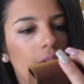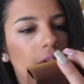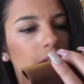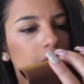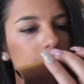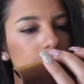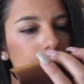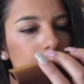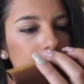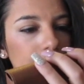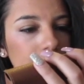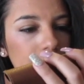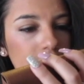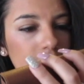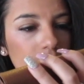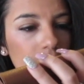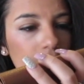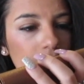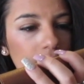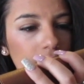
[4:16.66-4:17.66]
100%
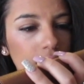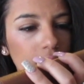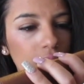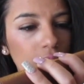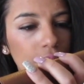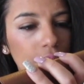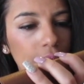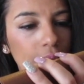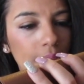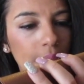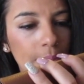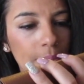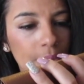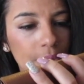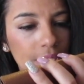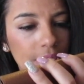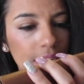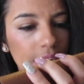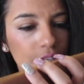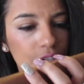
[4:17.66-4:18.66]
UV
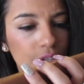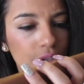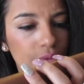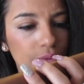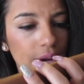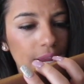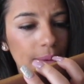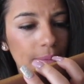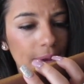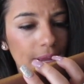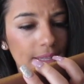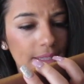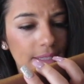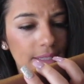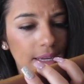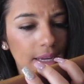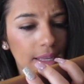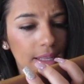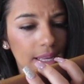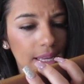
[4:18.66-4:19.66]
protection Ray-Ban
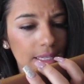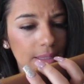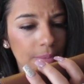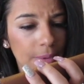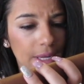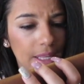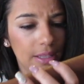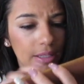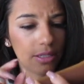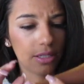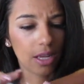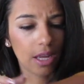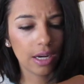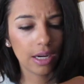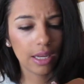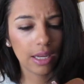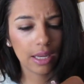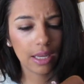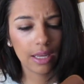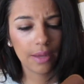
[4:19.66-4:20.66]
sunglass by
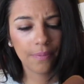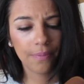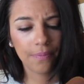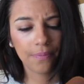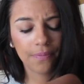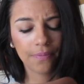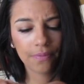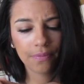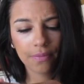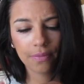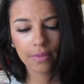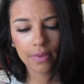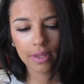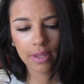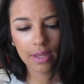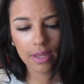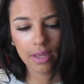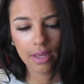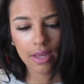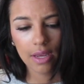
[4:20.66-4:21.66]
Lazotica.
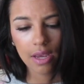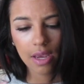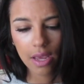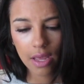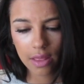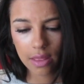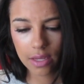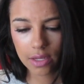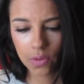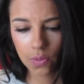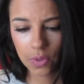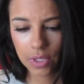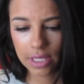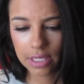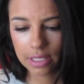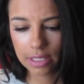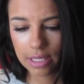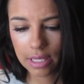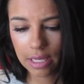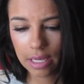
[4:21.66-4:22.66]
This one
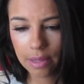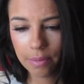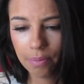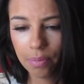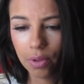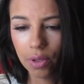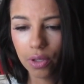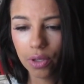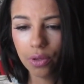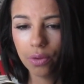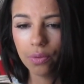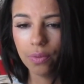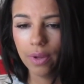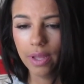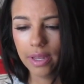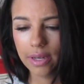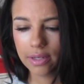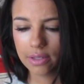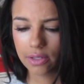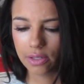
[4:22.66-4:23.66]
is the blue
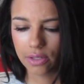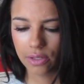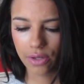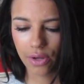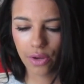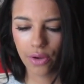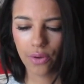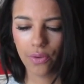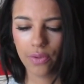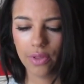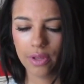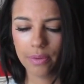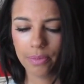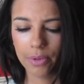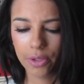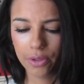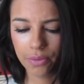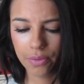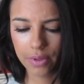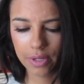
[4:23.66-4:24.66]
one. So, the
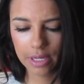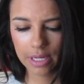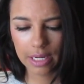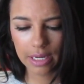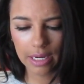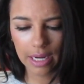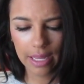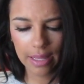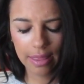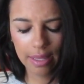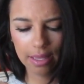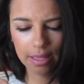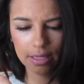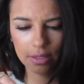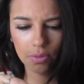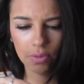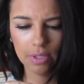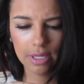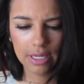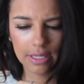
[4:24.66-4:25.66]
blue one, I think
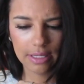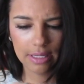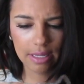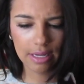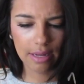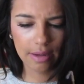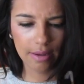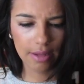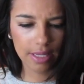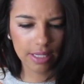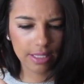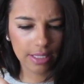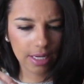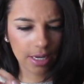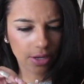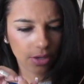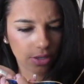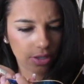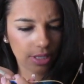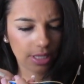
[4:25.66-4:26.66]
this one is in a
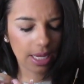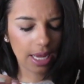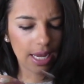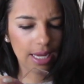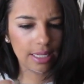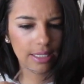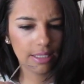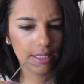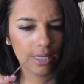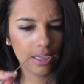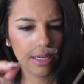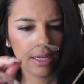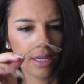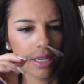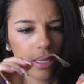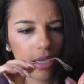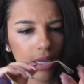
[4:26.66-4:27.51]
standard size.